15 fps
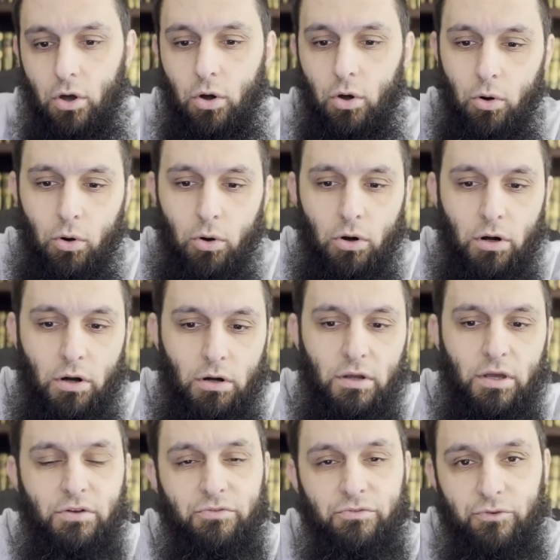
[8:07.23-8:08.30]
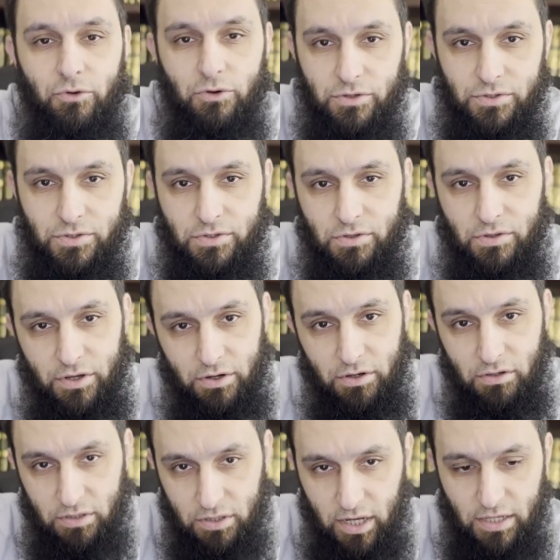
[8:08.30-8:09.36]
or enforce
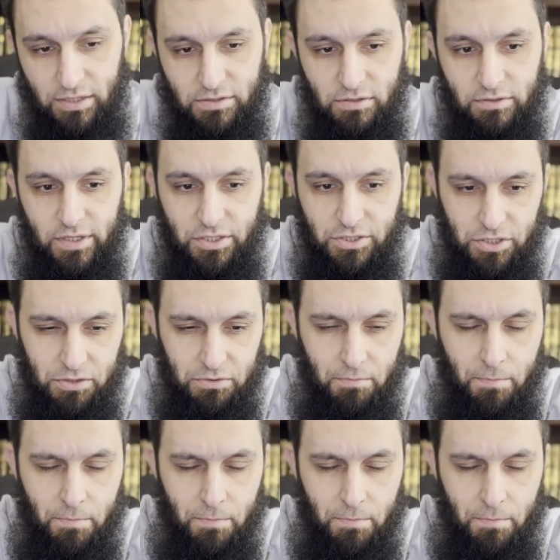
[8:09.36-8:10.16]
their consultation.